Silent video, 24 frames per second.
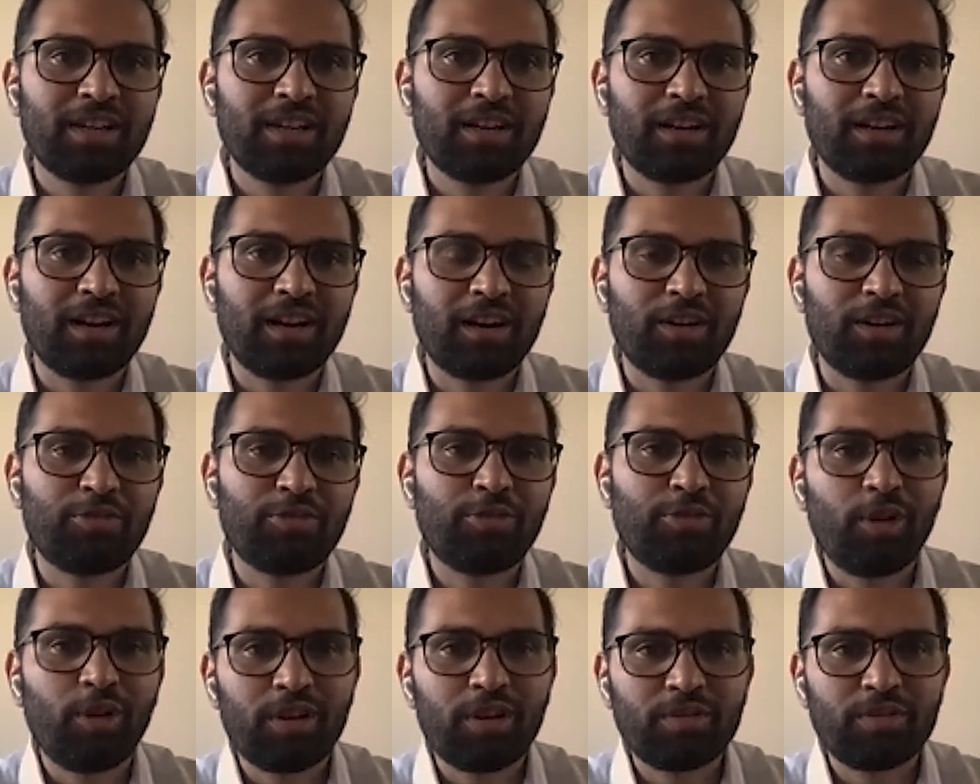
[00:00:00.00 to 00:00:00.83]

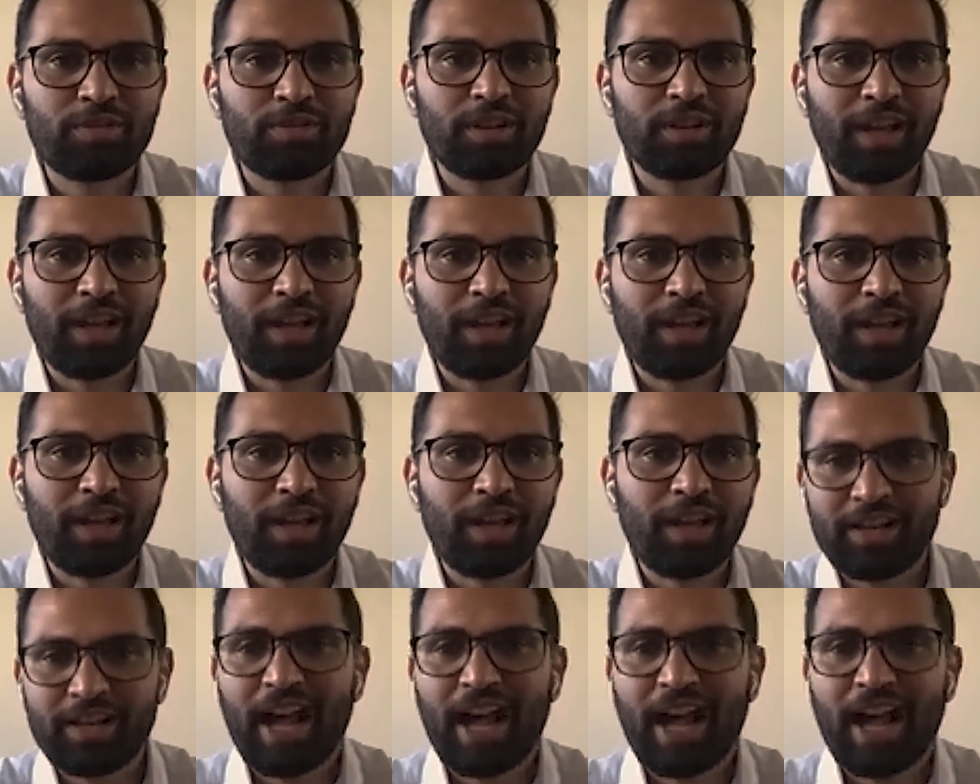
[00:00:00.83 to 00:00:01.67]
and
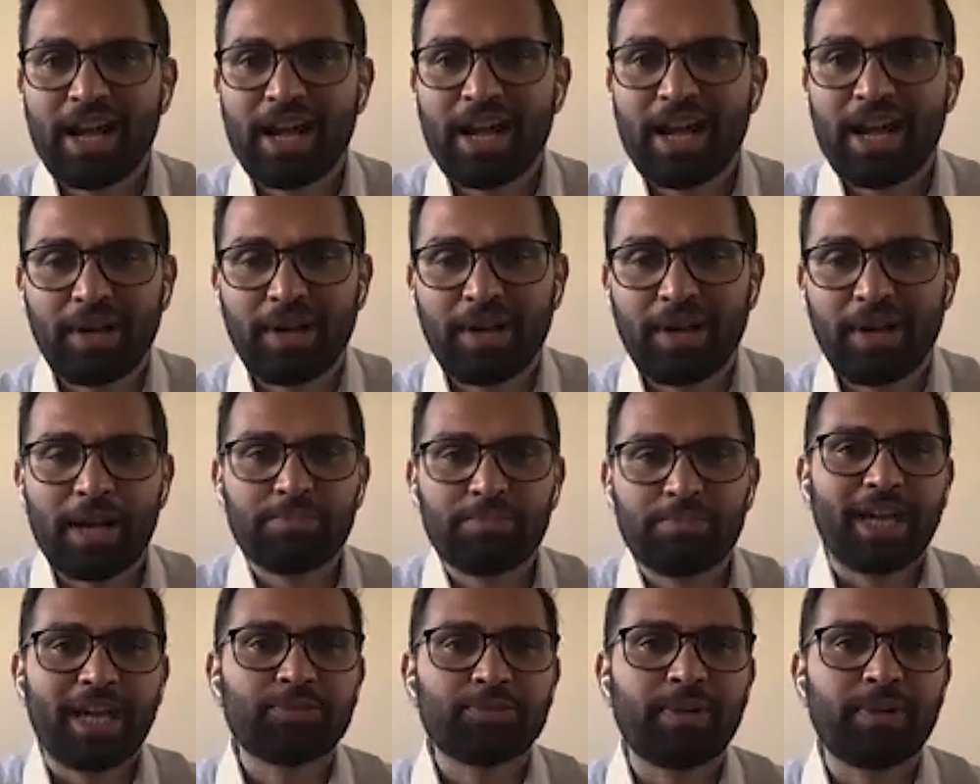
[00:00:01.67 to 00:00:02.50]
I am an
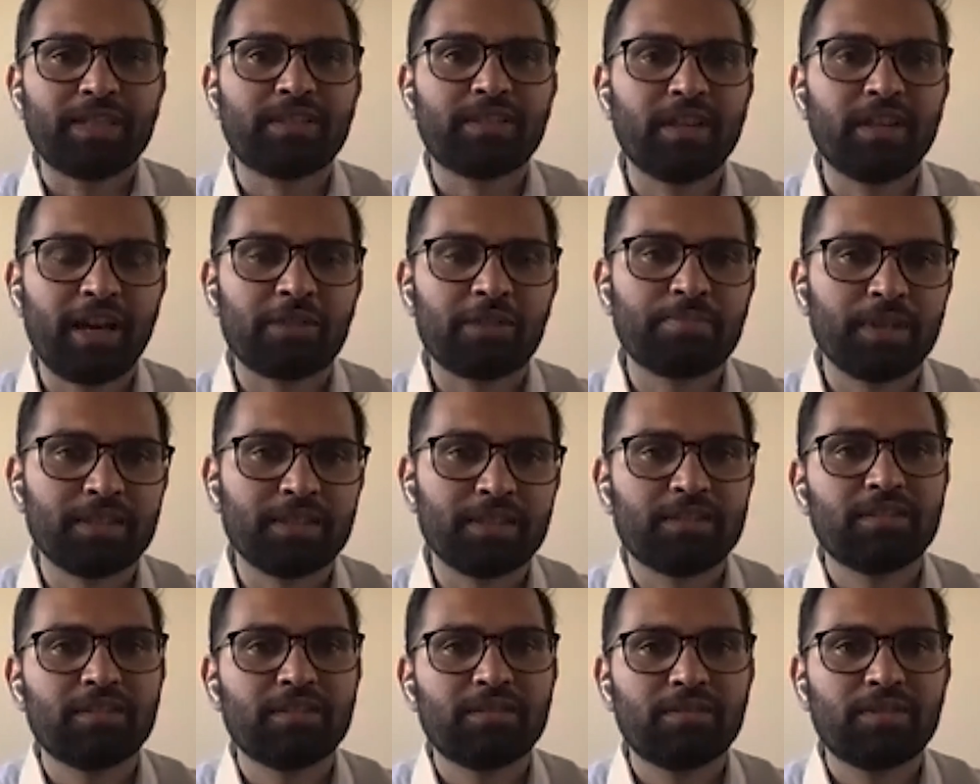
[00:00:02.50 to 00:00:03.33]
aspirational young
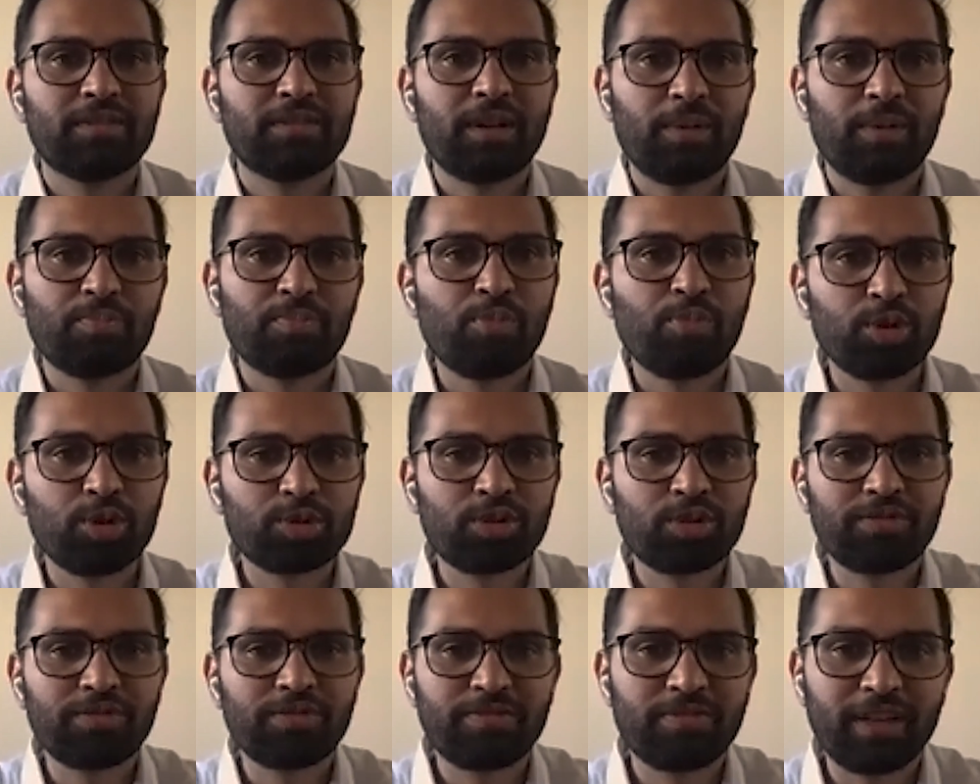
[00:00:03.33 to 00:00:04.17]
person. Most
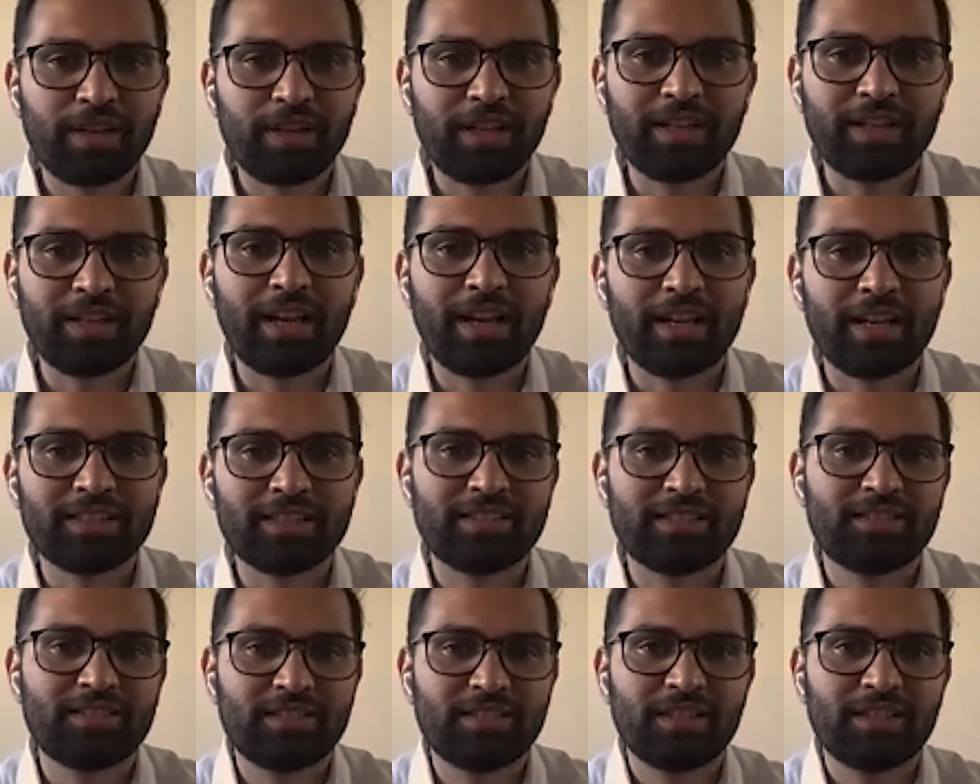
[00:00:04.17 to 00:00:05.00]
of India
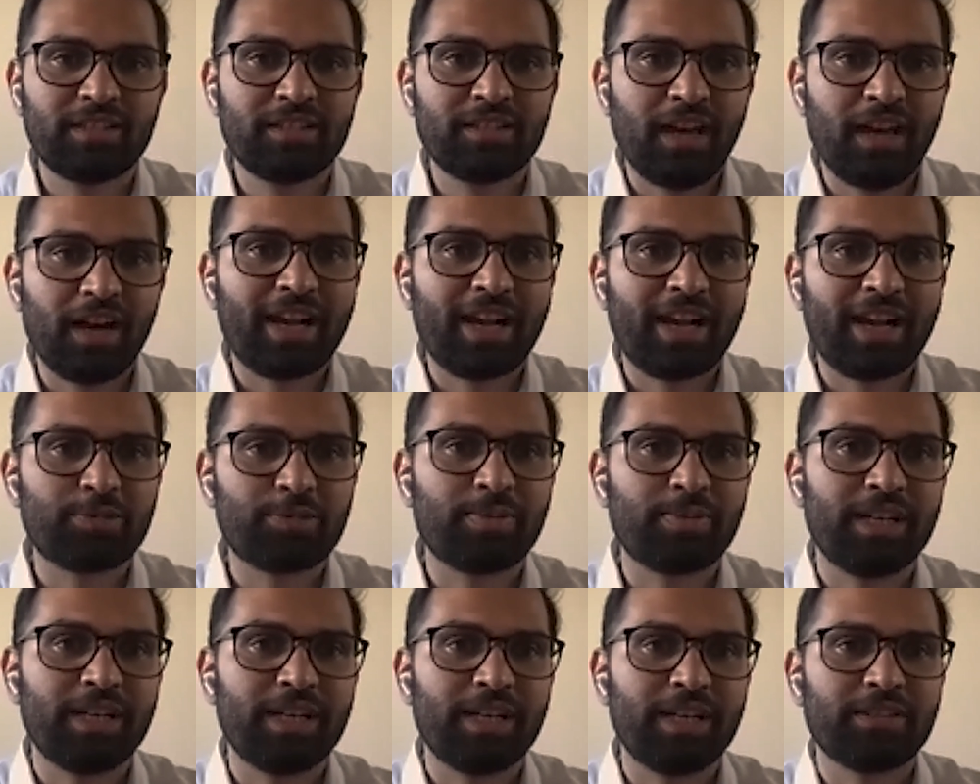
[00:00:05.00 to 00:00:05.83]
is young
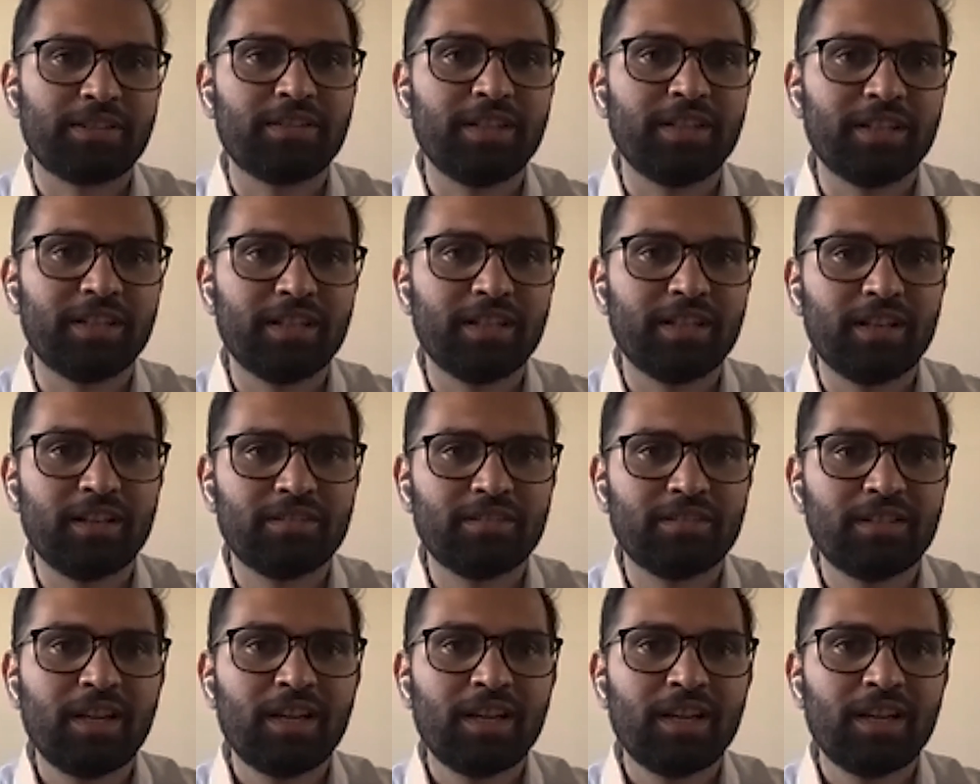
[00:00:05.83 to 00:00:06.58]
aspirational India.